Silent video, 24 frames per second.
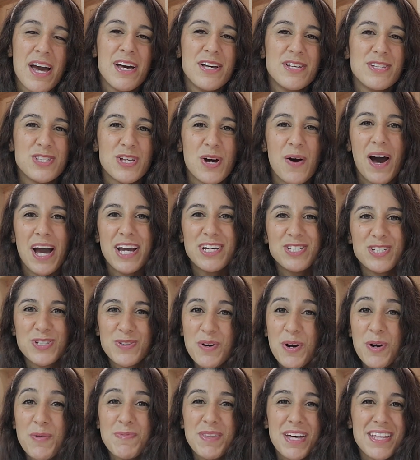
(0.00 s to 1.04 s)
So I do
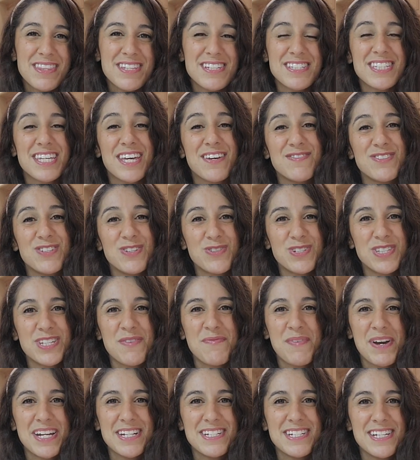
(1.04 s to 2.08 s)
hope that this gives you some
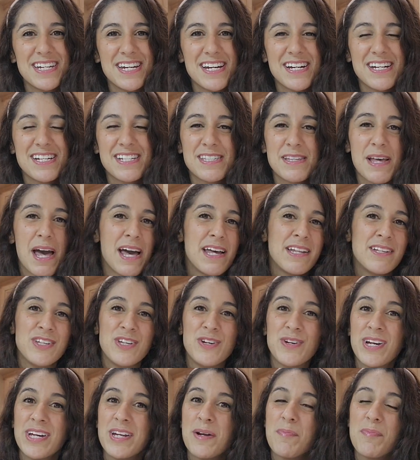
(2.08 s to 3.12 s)
ideas and you
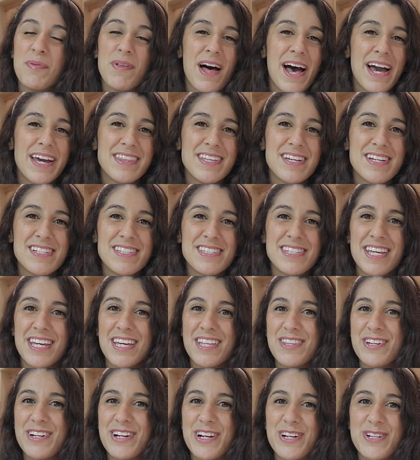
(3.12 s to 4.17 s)
can apply this
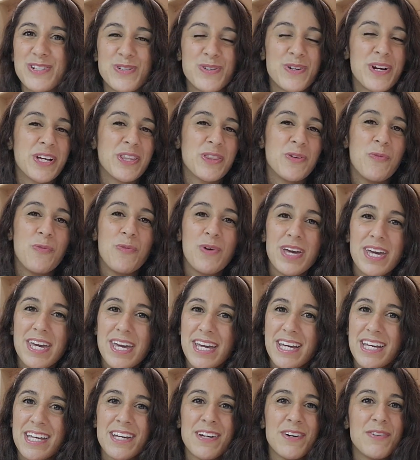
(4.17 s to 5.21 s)
either during the
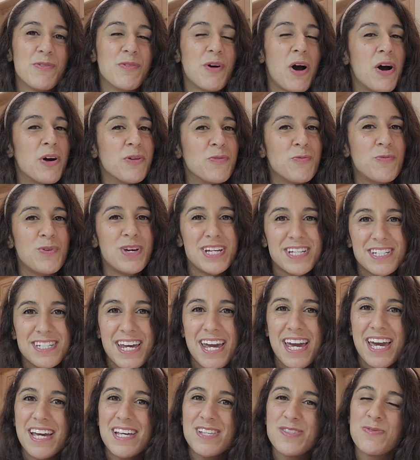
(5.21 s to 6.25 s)
week, on
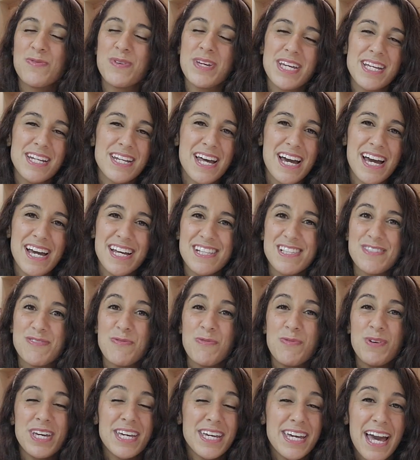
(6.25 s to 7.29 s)
weekdays, weeknights,
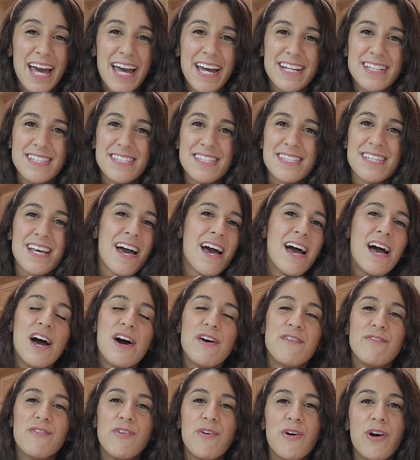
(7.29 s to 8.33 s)
weekends,
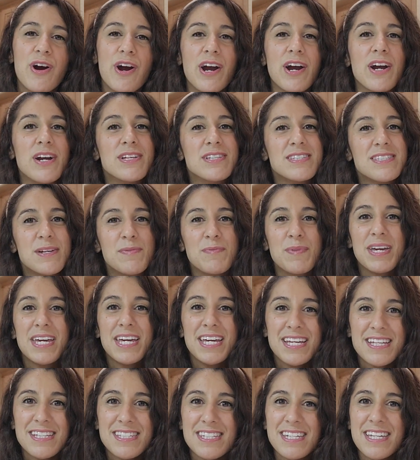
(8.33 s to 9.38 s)
for some
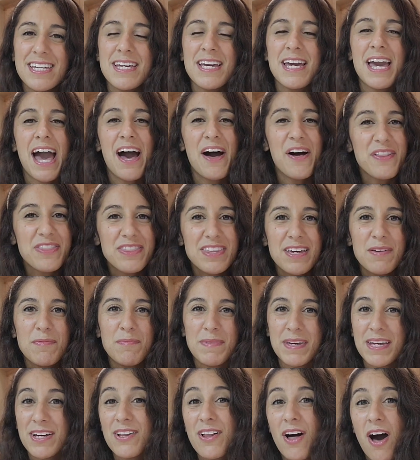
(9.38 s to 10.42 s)
easy, healthy
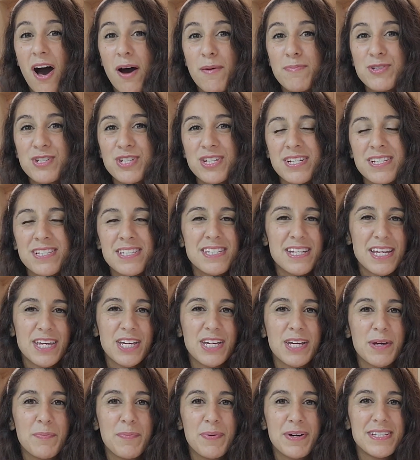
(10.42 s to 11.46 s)
meal options that you
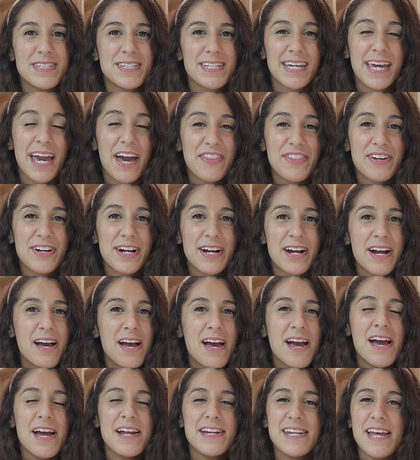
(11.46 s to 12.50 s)
can put together.
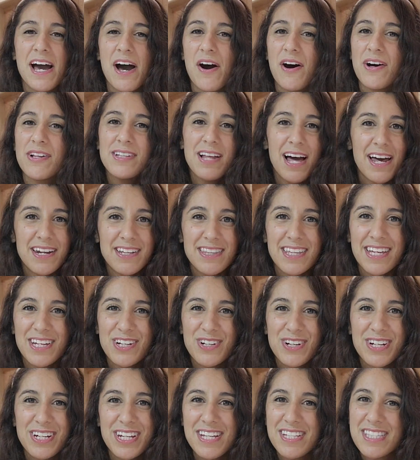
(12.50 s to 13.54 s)
Now, a lot of the
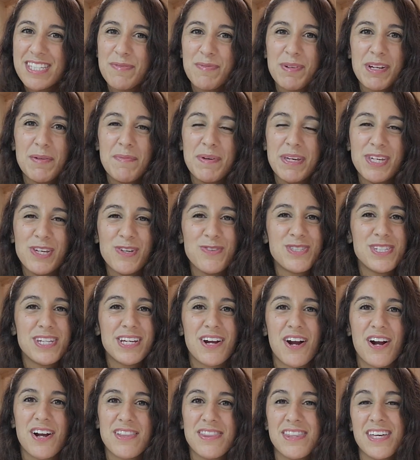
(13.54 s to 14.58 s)
ingredients I'm going to be using
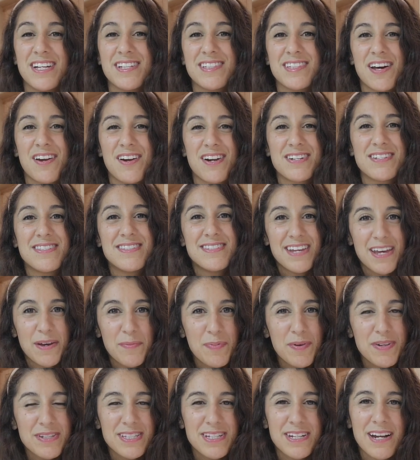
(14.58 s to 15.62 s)
are things that are
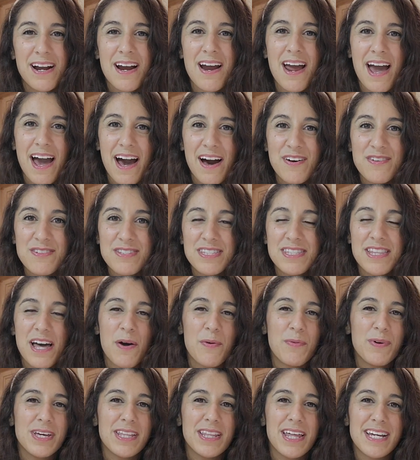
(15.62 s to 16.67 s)
staples in our house that
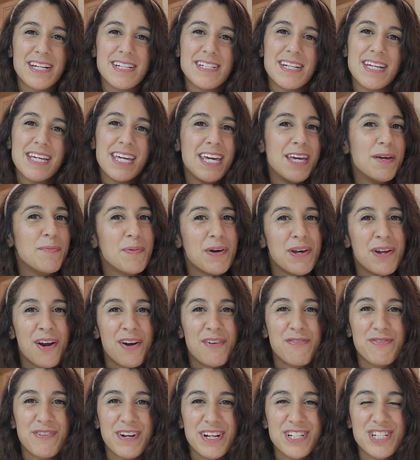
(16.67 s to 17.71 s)
we like to keep in
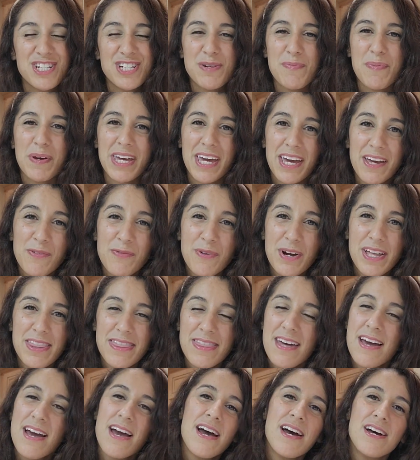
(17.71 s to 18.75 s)
our fridge to begin with.
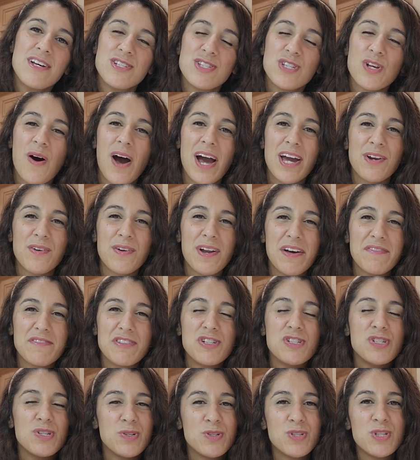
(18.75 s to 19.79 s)
So I don't have to
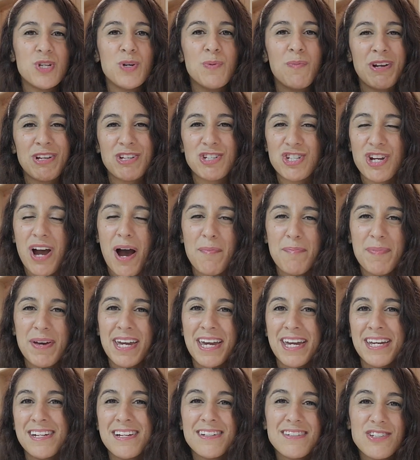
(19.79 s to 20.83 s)
do too much shopping
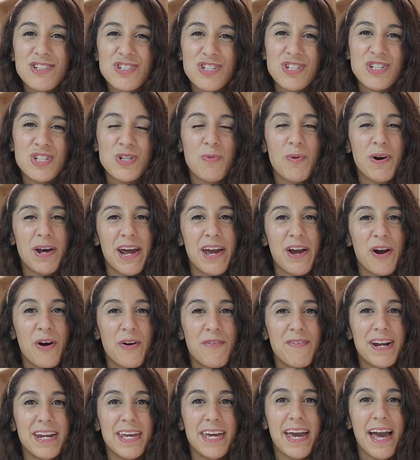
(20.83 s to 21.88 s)
in addition to what I
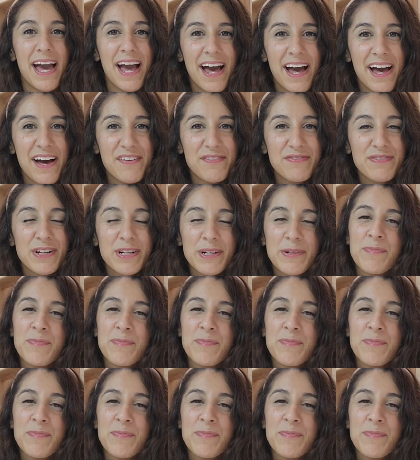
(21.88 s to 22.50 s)
already have.